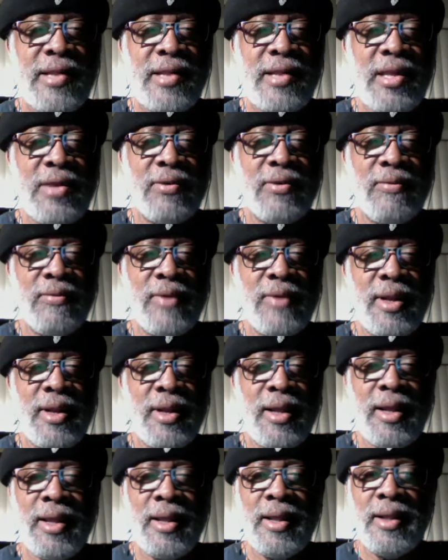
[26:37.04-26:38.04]
you. What
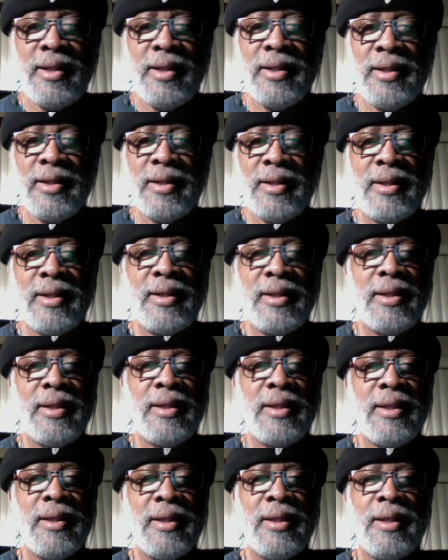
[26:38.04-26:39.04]
the
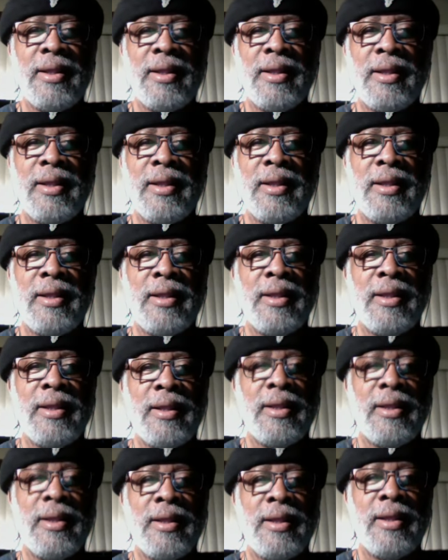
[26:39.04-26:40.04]

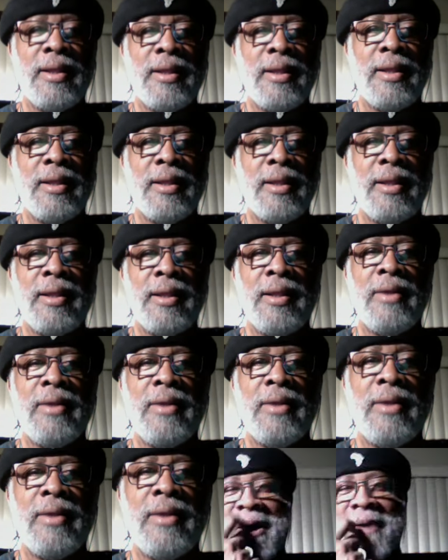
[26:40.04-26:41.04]
hell?
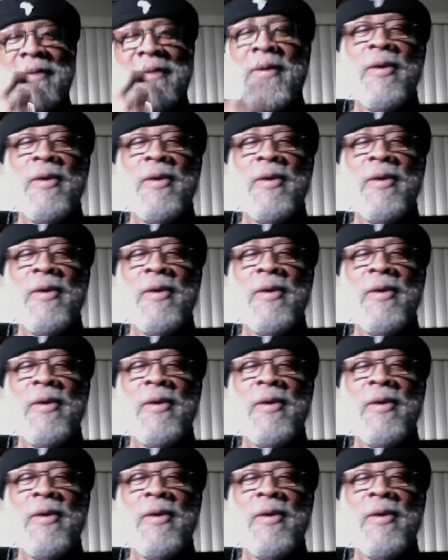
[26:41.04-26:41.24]
Yeah.